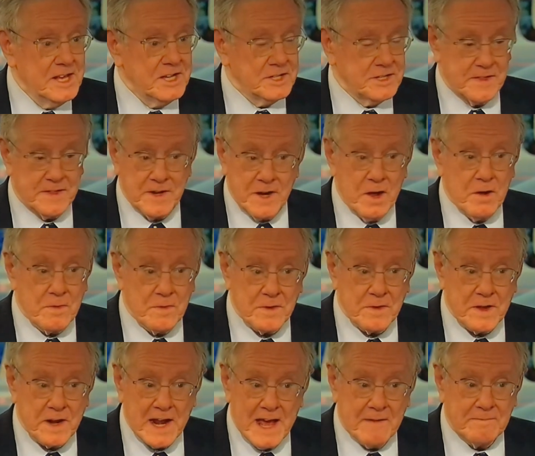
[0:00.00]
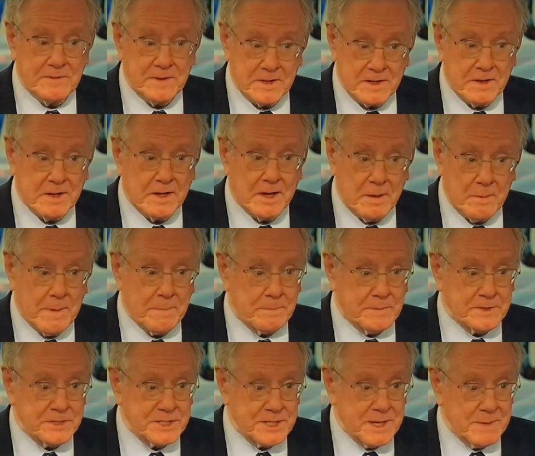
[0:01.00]
So they know they're going to have to come
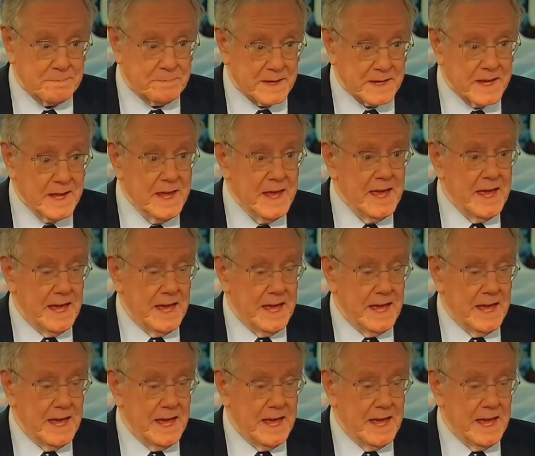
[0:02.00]
up with something.